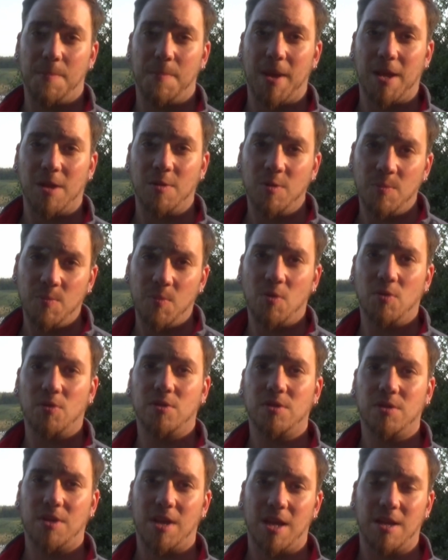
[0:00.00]
manual mode
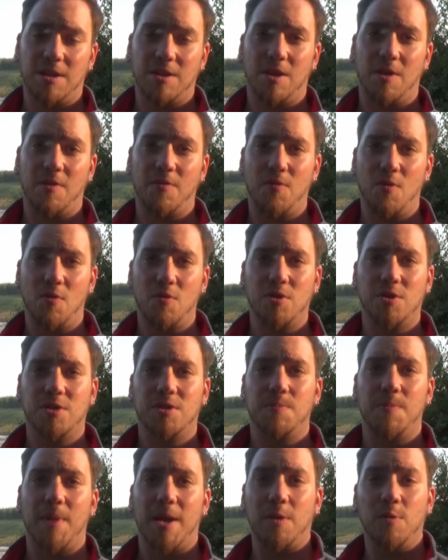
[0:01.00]
and
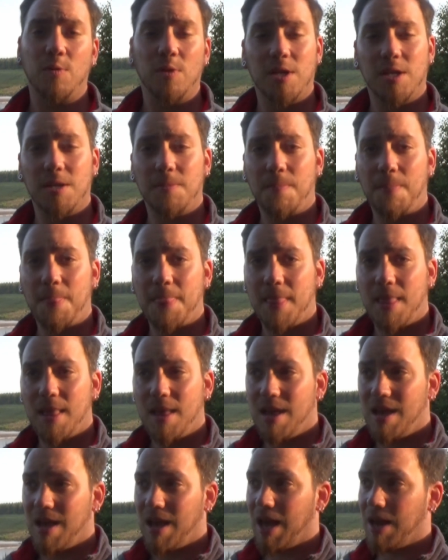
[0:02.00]
focused manually.
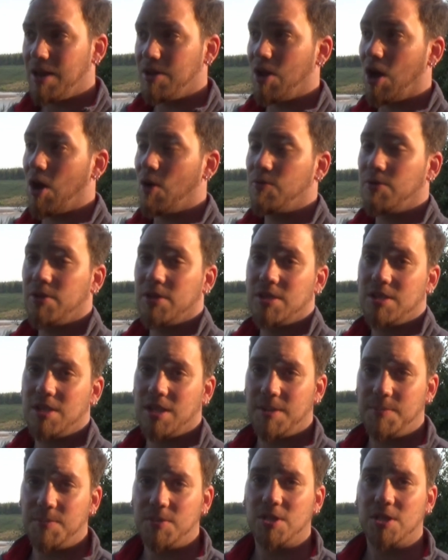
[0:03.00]
And now this
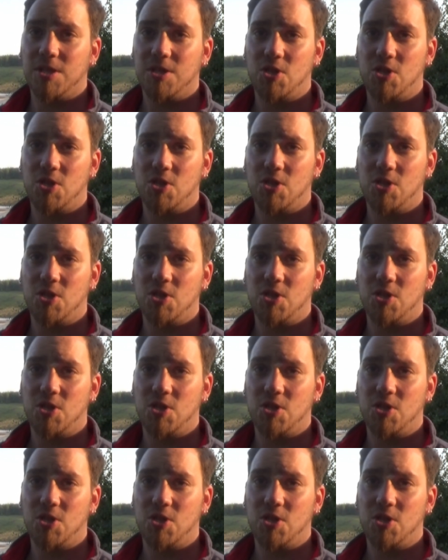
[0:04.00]
image is